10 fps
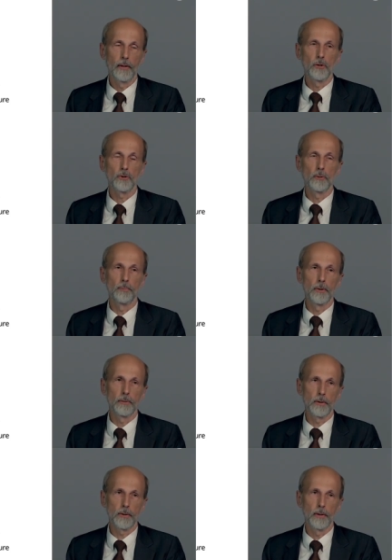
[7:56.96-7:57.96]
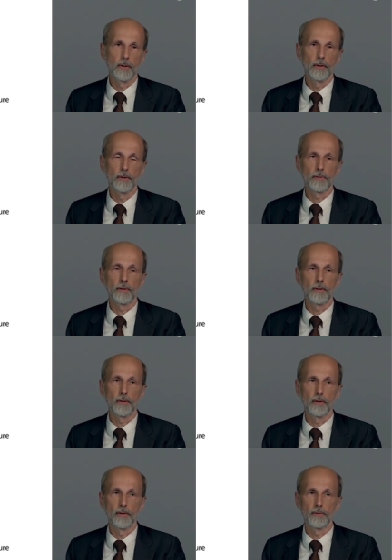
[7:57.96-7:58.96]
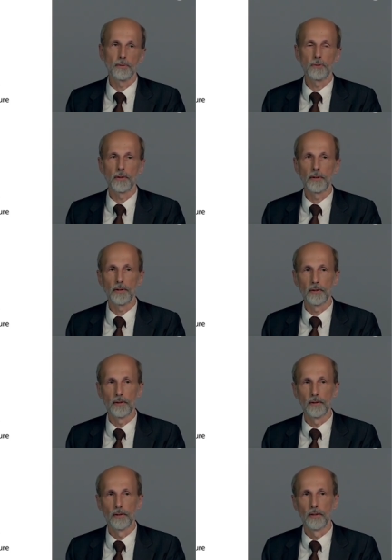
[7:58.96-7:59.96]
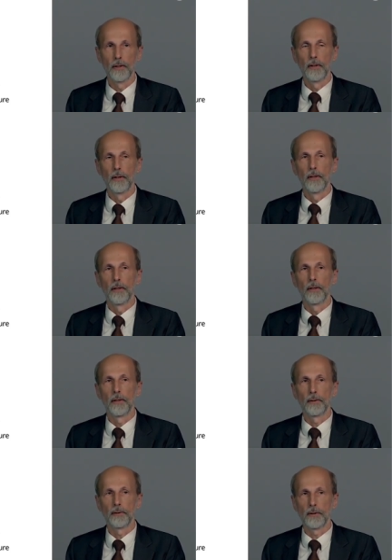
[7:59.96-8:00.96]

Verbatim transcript: Shipbuilding is the key industry here, and the